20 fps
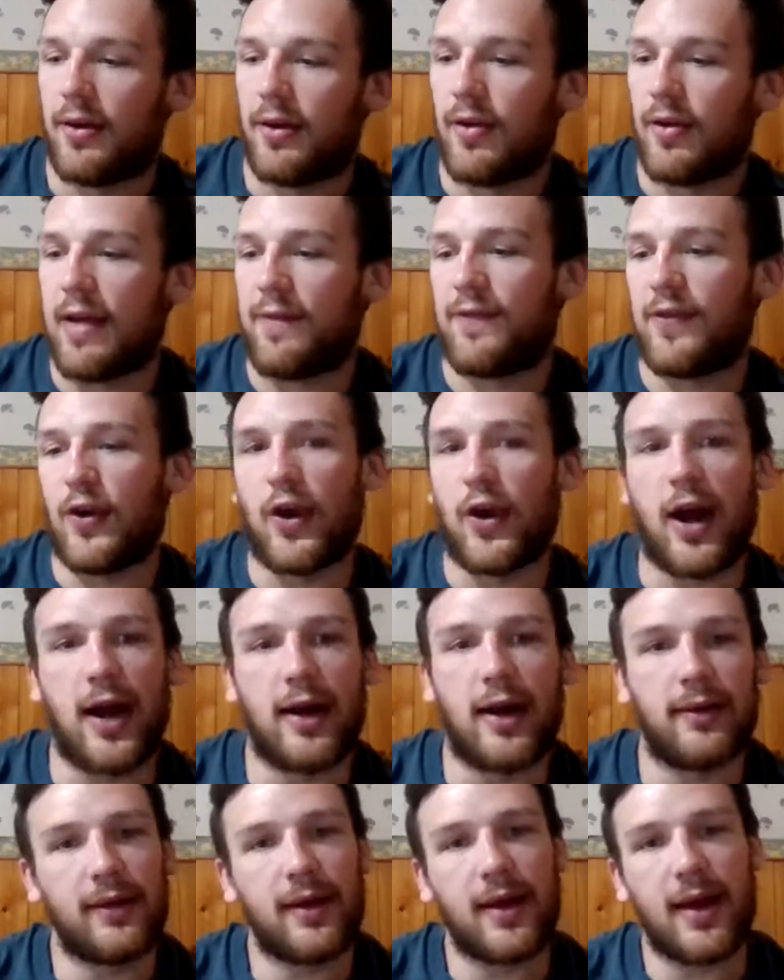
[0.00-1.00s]
Right,
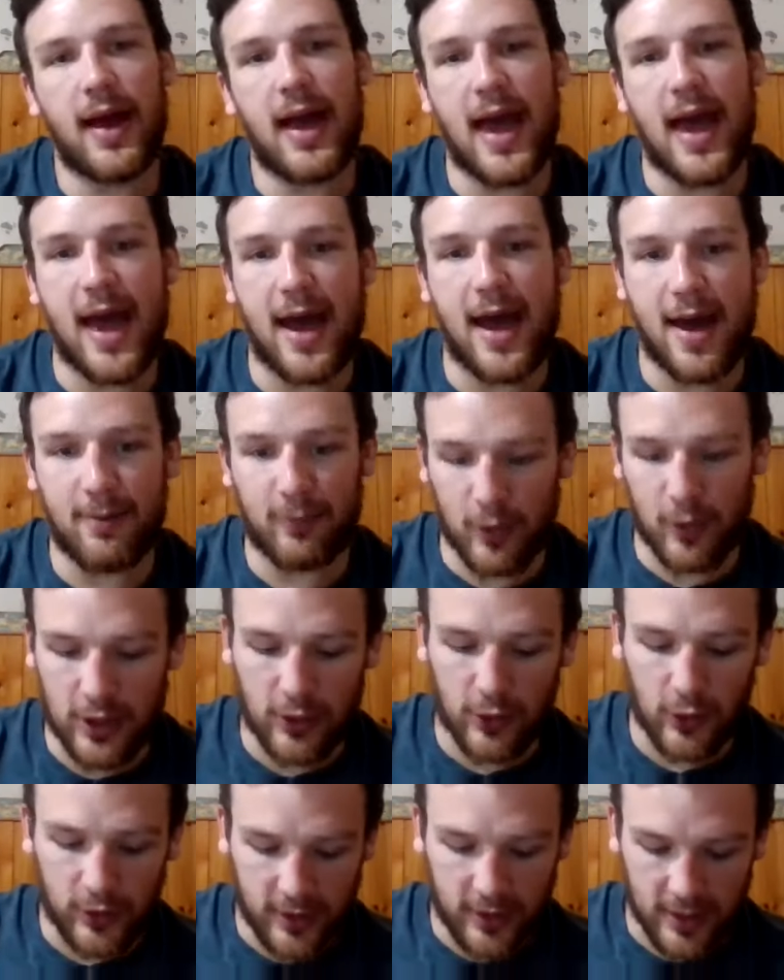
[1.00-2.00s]
Fiona, I'm going
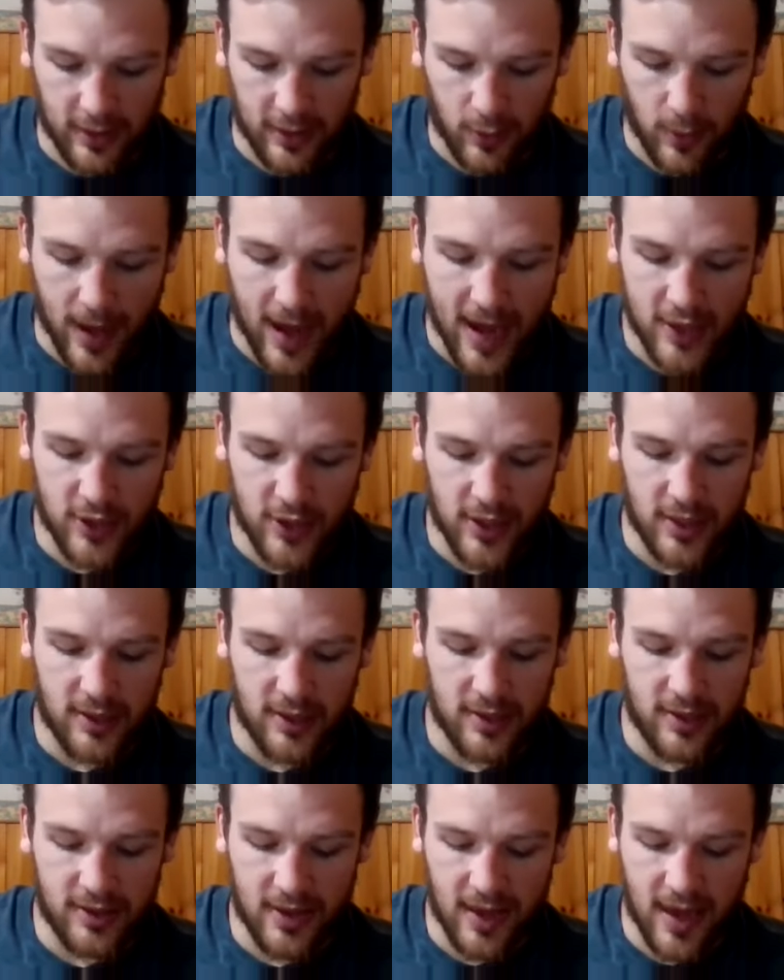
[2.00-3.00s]
to go to the
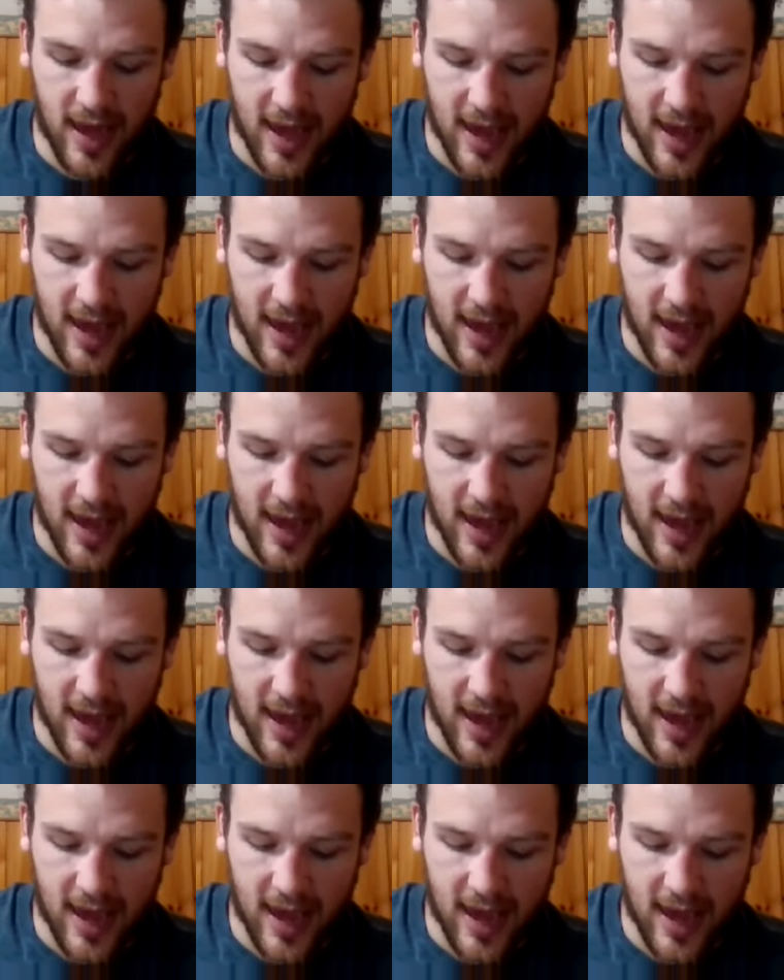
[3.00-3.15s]
questions